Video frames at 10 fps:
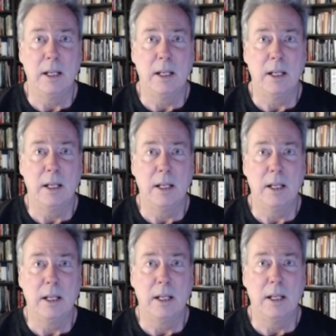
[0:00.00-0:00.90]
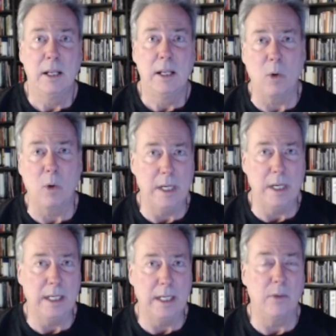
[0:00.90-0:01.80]
XYZ crypto
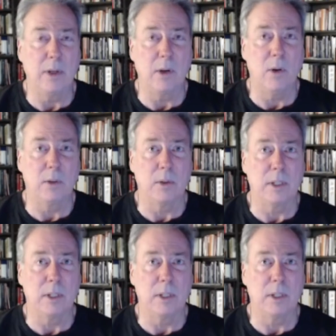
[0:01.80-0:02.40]
really own the gold?